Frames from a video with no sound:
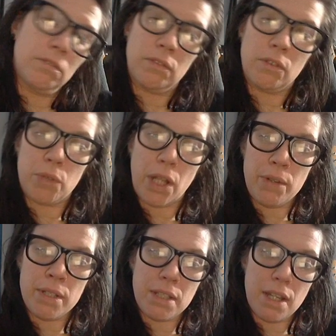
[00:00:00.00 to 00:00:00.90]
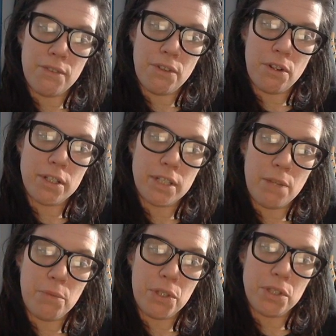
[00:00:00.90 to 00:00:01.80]
What I always have a hard time
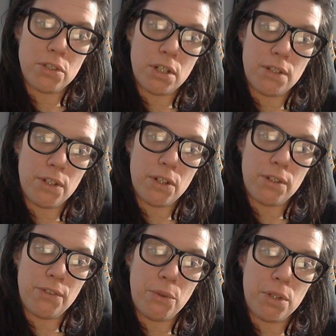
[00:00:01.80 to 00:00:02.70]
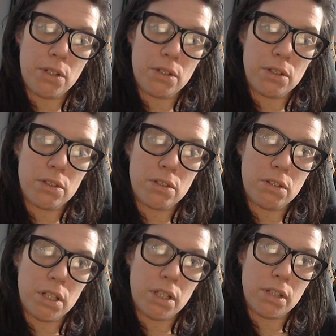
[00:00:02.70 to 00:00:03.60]
with is trying to figure out if I want to do it
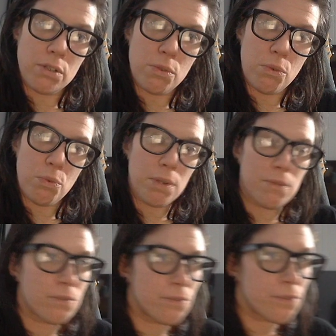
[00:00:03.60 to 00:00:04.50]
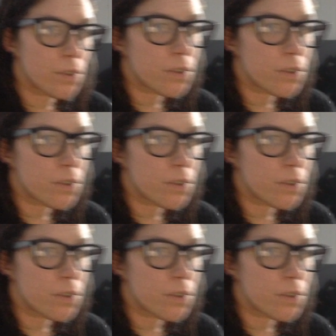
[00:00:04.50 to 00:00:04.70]
as one full